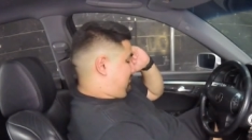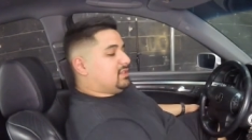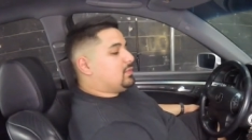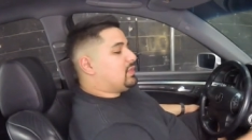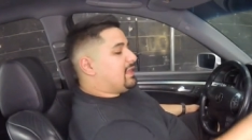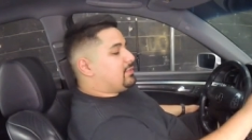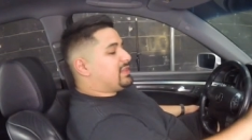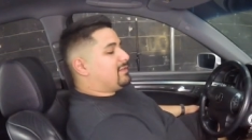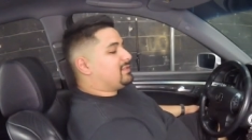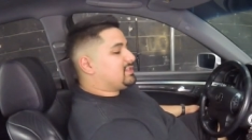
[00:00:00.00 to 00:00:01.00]
The, now that
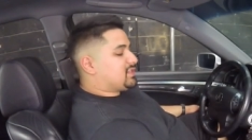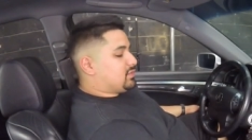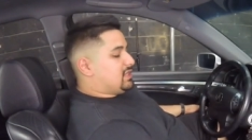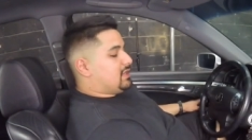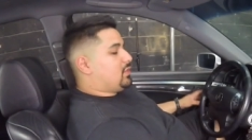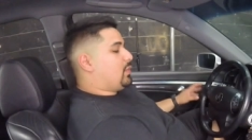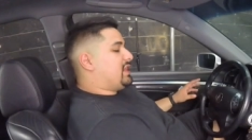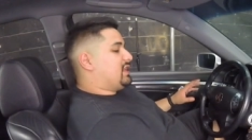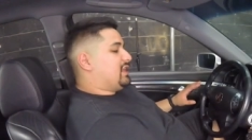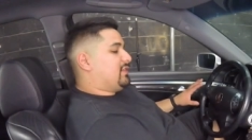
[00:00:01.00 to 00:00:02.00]
we covered the screen and the
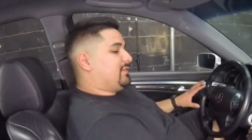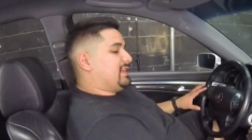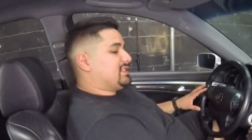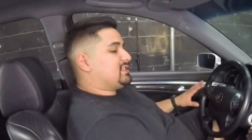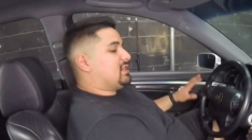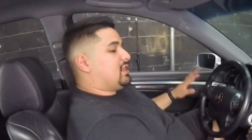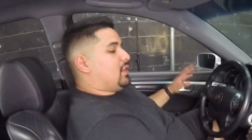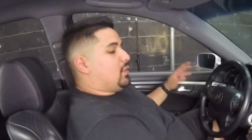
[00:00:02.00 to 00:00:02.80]
way to interface